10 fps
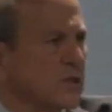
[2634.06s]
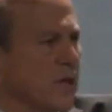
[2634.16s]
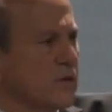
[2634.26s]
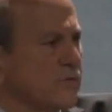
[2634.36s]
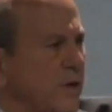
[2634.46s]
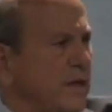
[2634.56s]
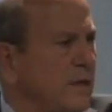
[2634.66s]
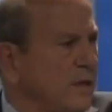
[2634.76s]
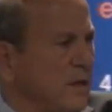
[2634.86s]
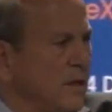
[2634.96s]
sales, Fred,
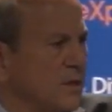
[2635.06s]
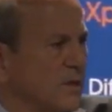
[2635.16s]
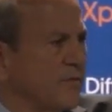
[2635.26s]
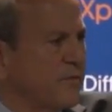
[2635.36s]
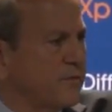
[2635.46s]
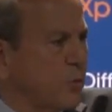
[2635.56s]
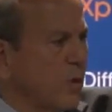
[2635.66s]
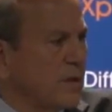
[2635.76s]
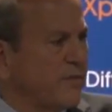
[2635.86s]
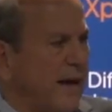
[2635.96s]
to
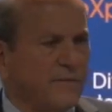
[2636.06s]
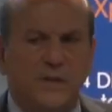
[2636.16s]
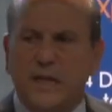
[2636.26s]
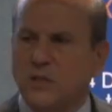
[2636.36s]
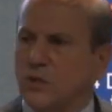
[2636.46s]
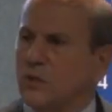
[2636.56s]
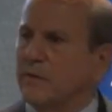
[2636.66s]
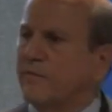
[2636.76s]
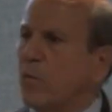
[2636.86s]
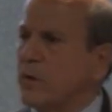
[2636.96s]
25 the next year
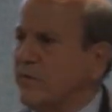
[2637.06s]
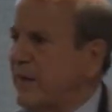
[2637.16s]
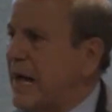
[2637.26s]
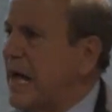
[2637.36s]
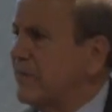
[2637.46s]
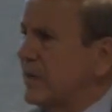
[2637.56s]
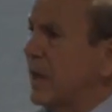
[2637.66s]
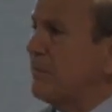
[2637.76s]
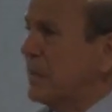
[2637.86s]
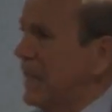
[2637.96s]
and 45 and
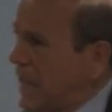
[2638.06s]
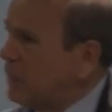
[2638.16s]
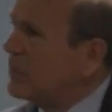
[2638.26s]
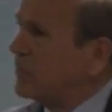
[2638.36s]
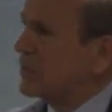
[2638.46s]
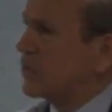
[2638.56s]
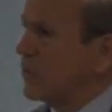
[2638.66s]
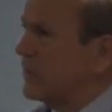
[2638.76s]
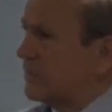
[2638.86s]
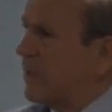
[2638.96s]
up. I want to build a
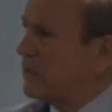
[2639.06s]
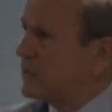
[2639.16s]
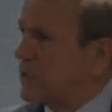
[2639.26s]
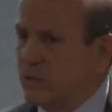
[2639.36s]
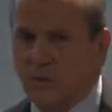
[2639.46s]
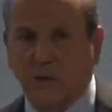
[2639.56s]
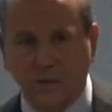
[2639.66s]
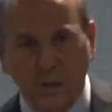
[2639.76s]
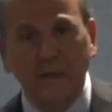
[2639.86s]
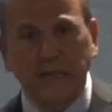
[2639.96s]
career of 100 sales a year.